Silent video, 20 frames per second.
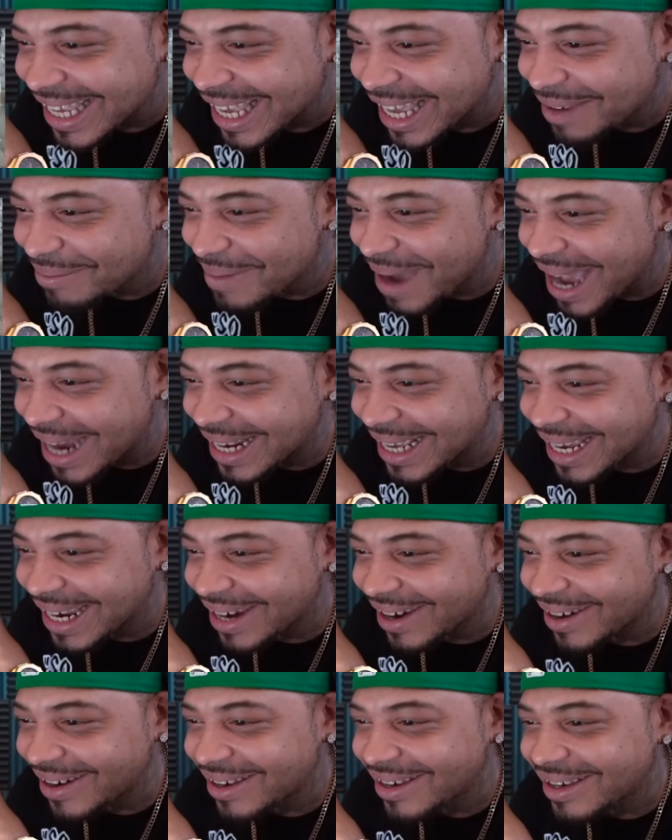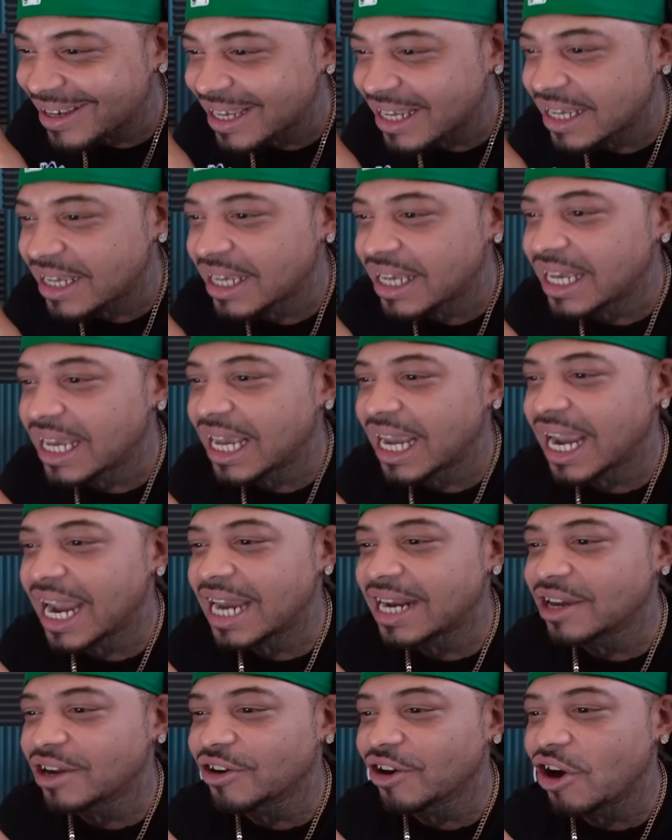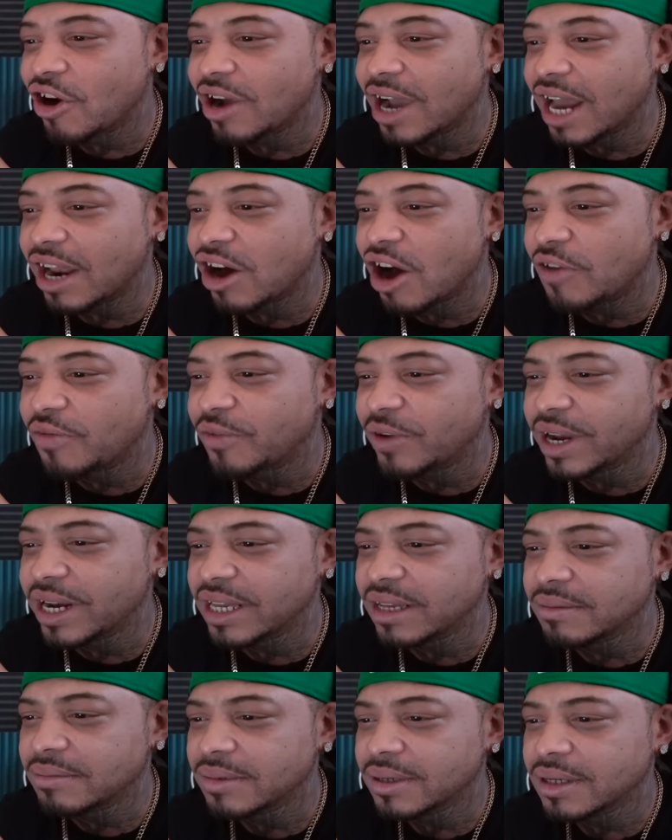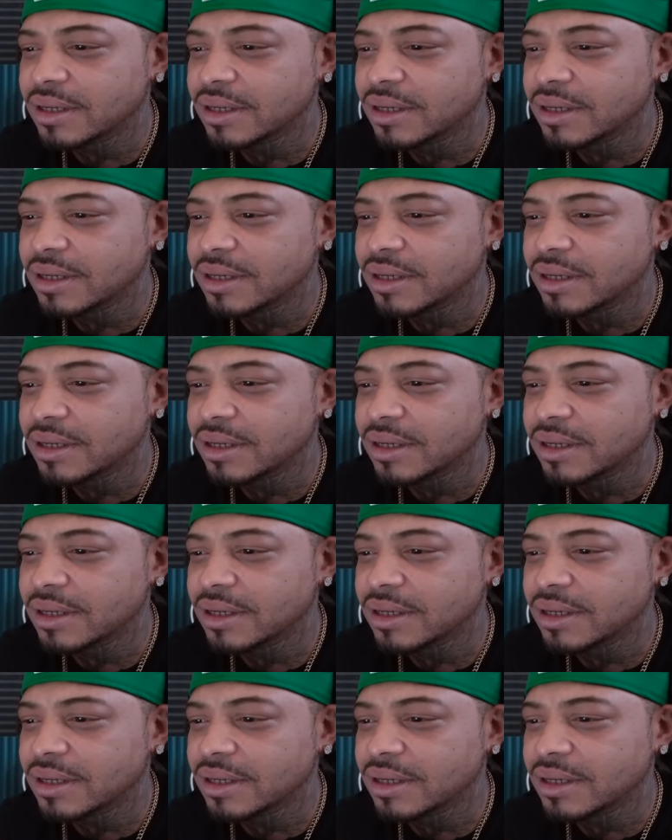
I'm out of here. And the girl got off with him.